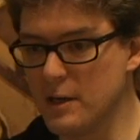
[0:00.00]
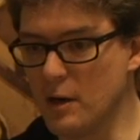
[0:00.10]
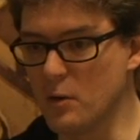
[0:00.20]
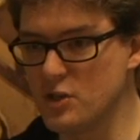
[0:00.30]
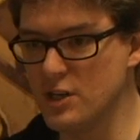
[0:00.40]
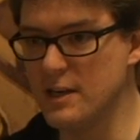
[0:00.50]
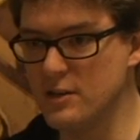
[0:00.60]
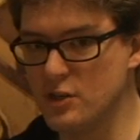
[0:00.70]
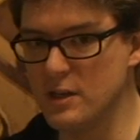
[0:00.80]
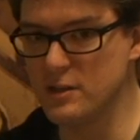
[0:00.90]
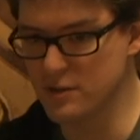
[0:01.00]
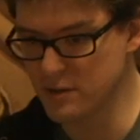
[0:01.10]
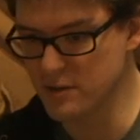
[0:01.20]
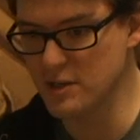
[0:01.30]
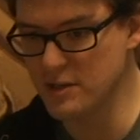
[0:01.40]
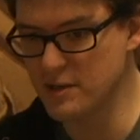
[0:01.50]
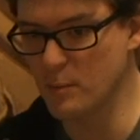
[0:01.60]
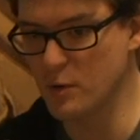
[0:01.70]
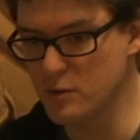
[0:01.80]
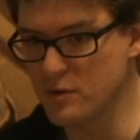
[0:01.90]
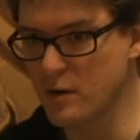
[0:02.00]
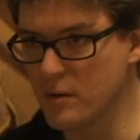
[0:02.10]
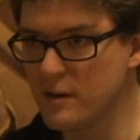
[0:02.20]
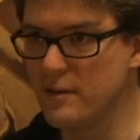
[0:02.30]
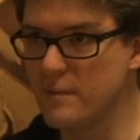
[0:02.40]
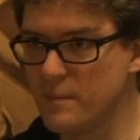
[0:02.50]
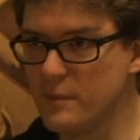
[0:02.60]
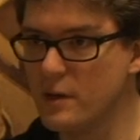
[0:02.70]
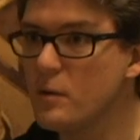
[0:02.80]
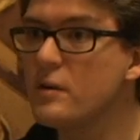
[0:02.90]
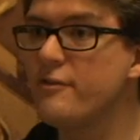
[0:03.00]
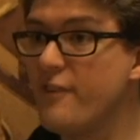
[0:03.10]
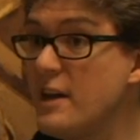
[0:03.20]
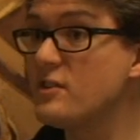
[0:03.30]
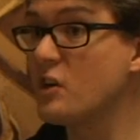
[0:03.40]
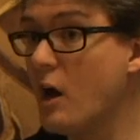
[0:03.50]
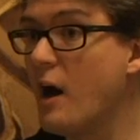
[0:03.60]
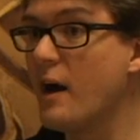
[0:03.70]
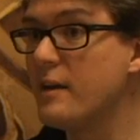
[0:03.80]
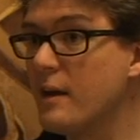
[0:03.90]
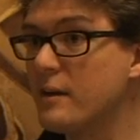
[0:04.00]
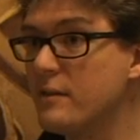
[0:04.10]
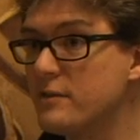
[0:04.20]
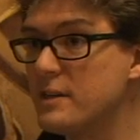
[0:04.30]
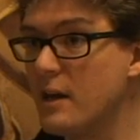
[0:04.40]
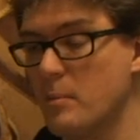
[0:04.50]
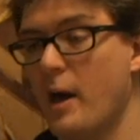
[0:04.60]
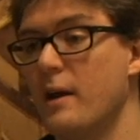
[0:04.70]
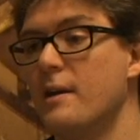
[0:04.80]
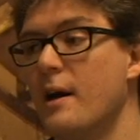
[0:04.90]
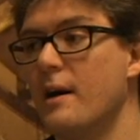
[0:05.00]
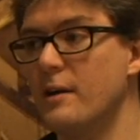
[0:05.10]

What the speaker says: you know, she's someone who's literally faced a god and lived to tell about it.